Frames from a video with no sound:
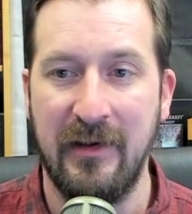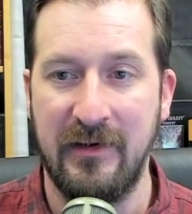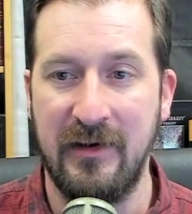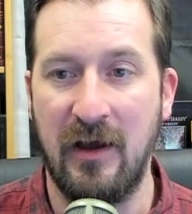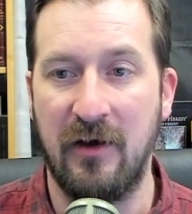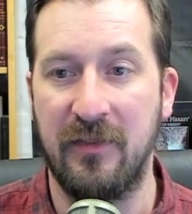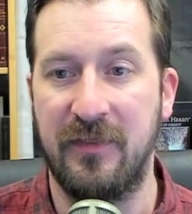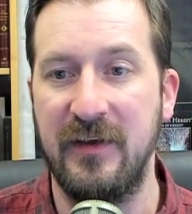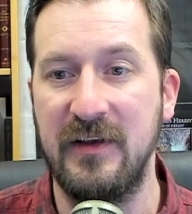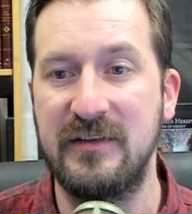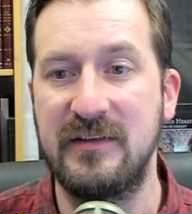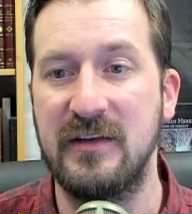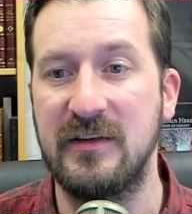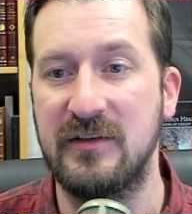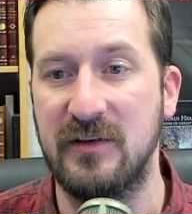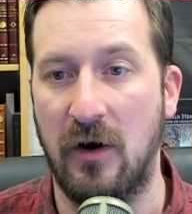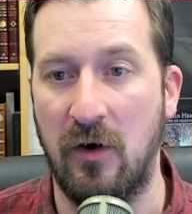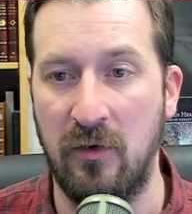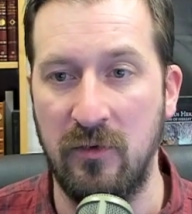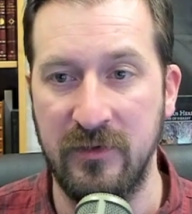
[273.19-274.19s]
Now, this
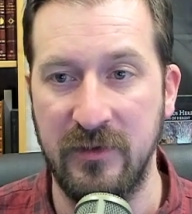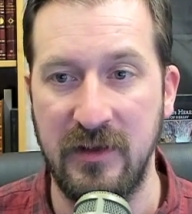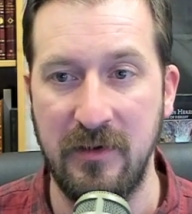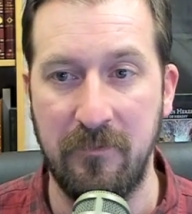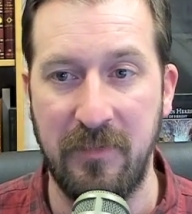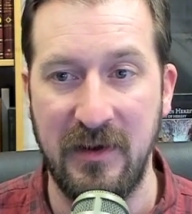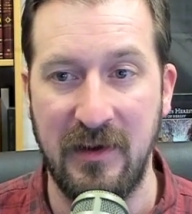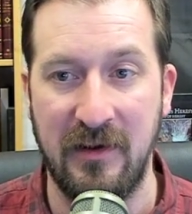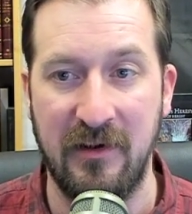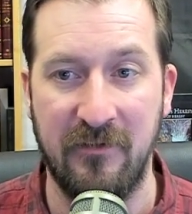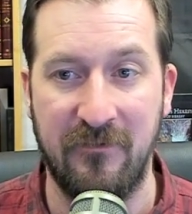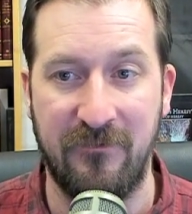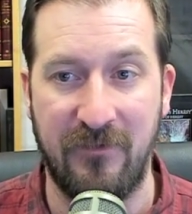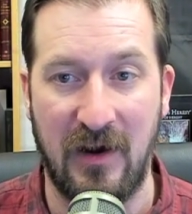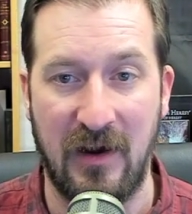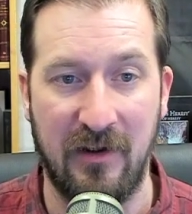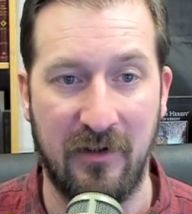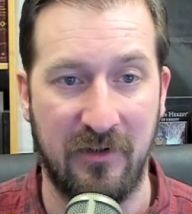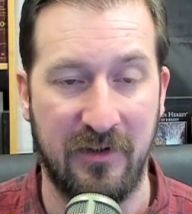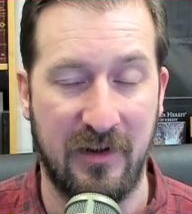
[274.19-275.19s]
is only being
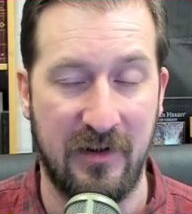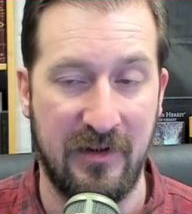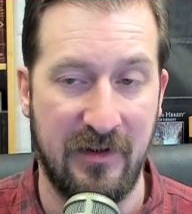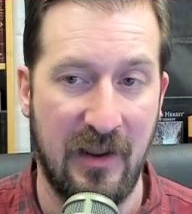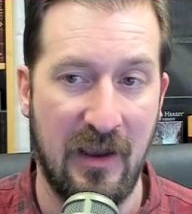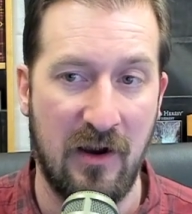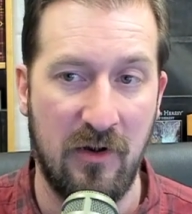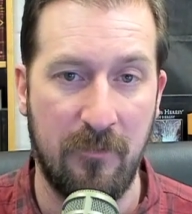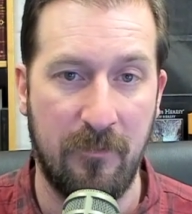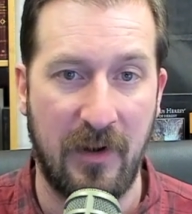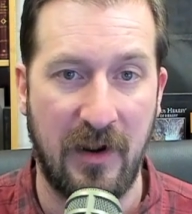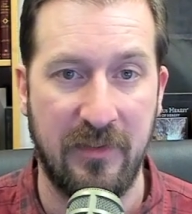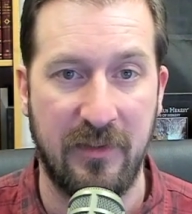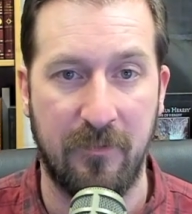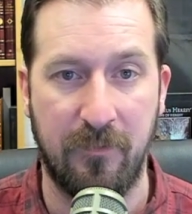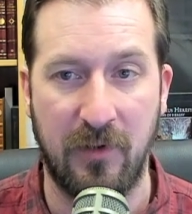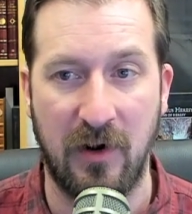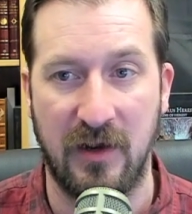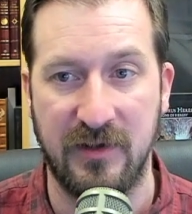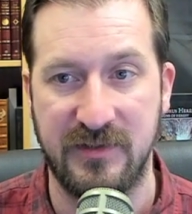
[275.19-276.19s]
filed now by
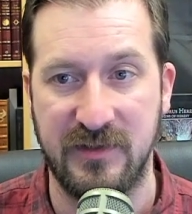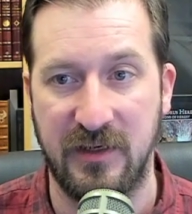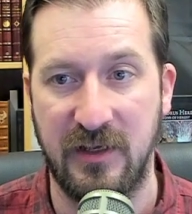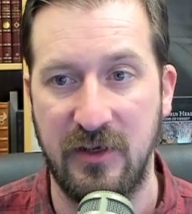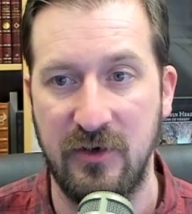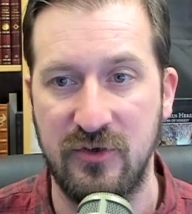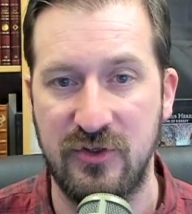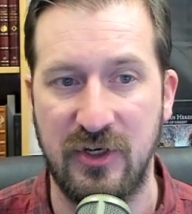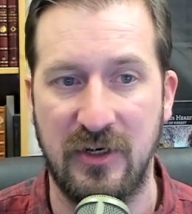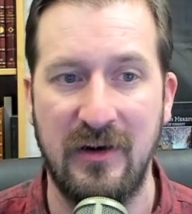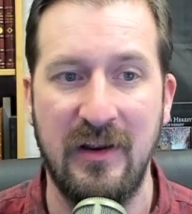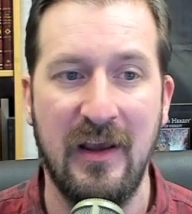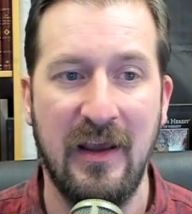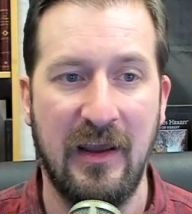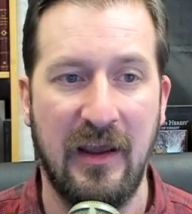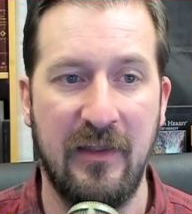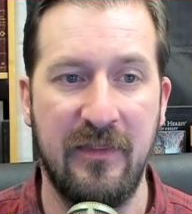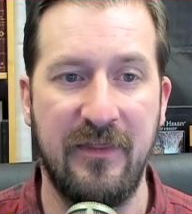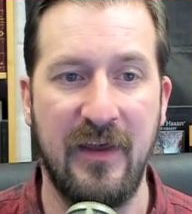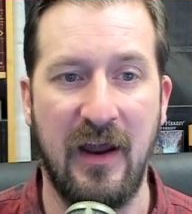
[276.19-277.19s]
the prosecution,
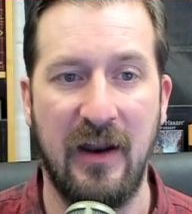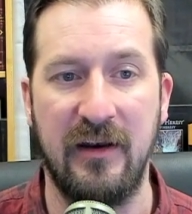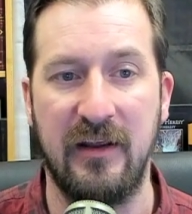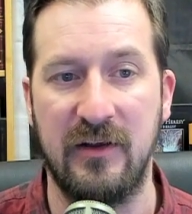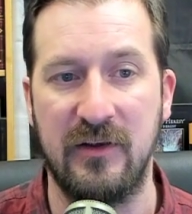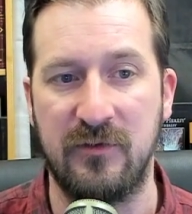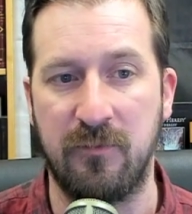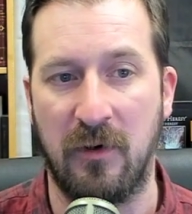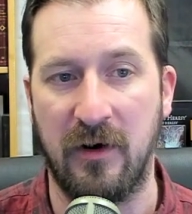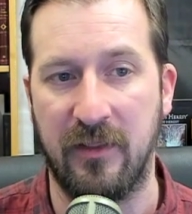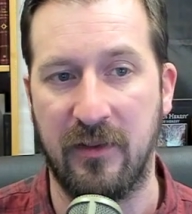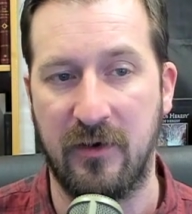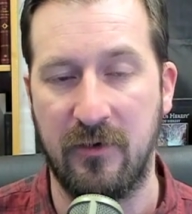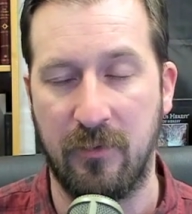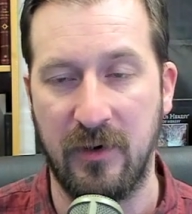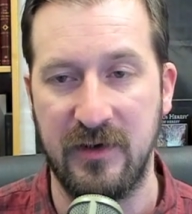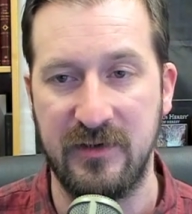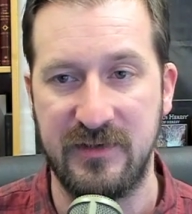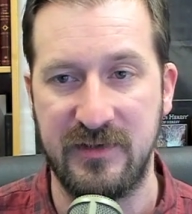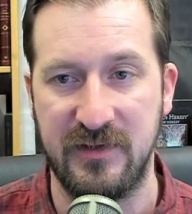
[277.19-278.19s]
and that is one of the
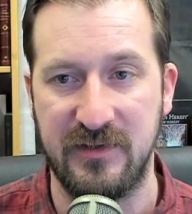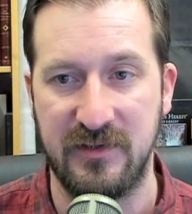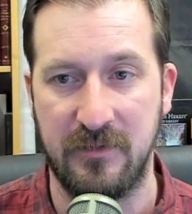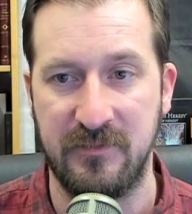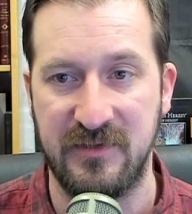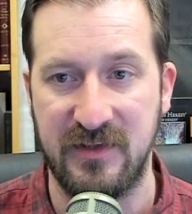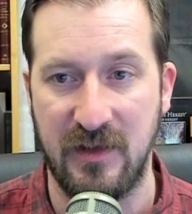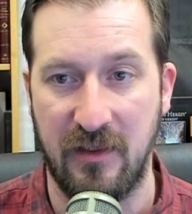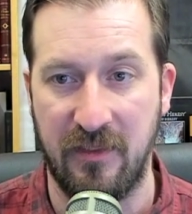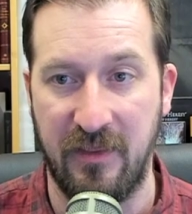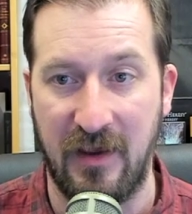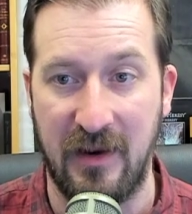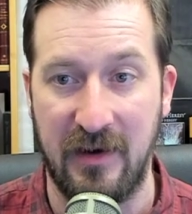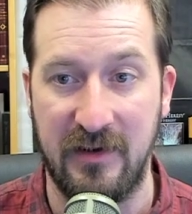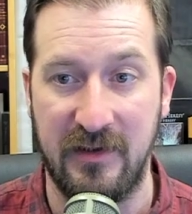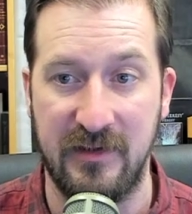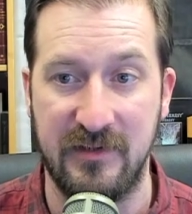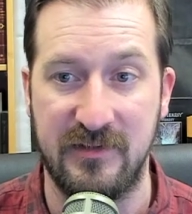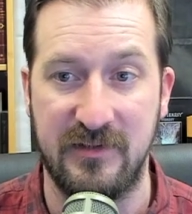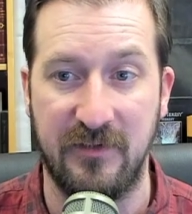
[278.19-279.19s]
criticisms
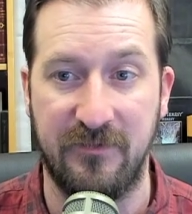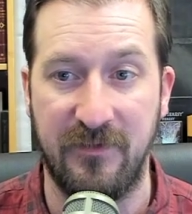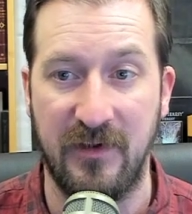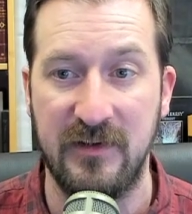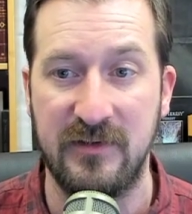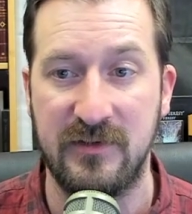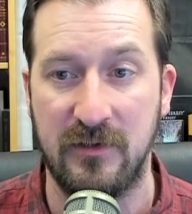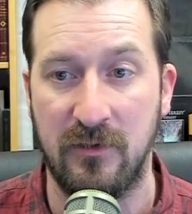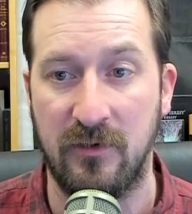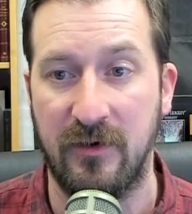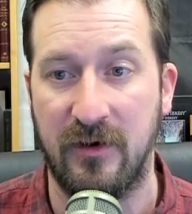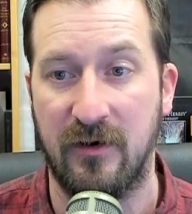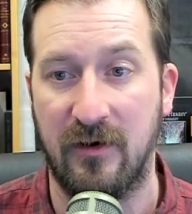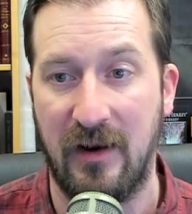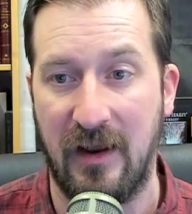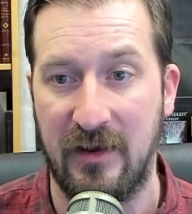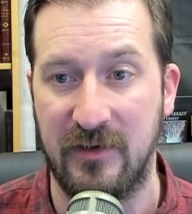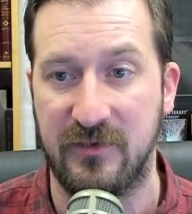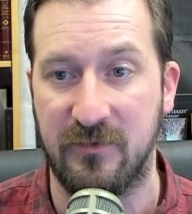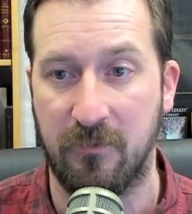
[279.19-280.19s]
that his defense lawyer
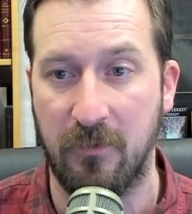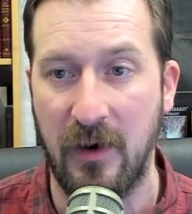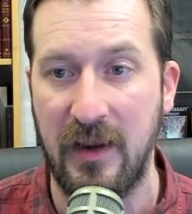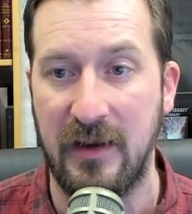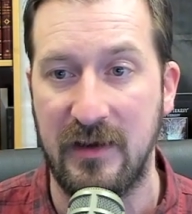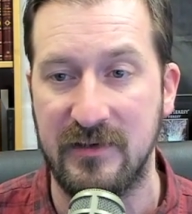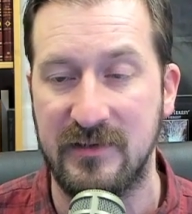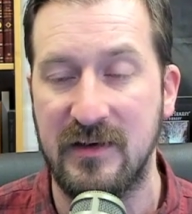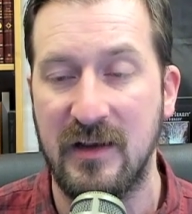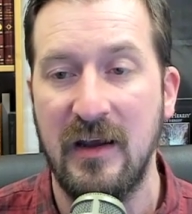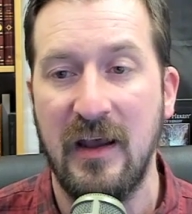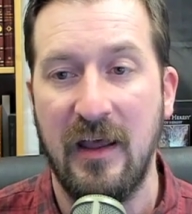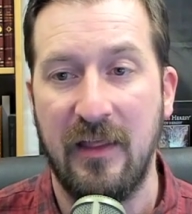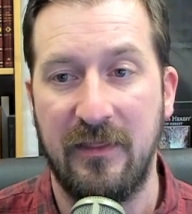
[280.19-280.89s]
has raised,